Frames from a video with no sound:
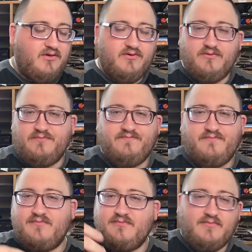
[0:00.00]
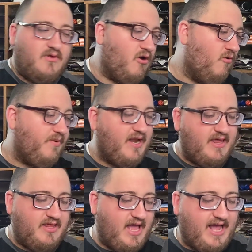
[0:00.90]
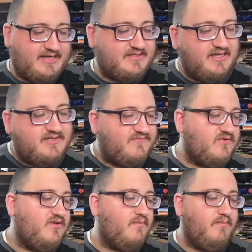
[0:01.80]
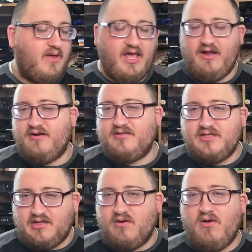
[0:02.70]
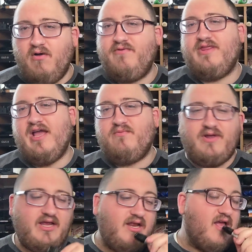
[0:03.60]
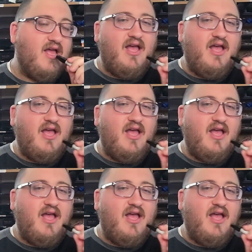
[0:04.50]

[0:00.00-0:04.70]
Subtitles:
you open the access for the air to go over that reed.